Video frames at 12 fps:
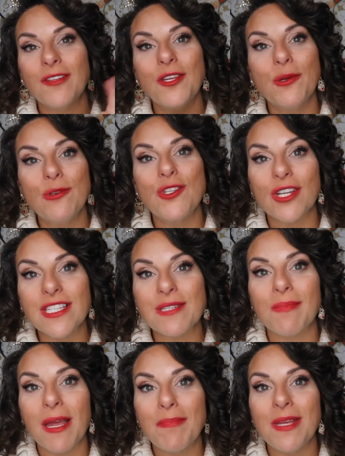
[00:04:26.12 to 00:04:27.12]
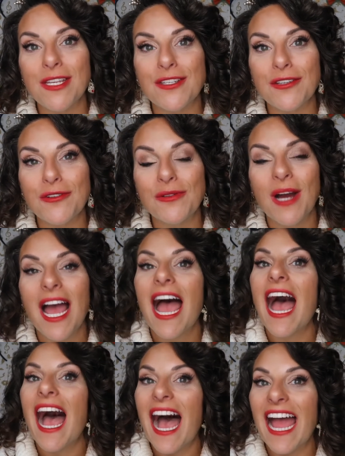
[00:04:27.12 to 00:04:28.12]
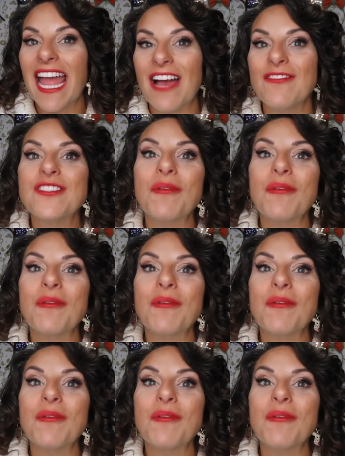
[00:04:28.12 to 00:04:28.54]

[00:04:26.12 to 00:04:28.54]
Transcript: you just might be too. I have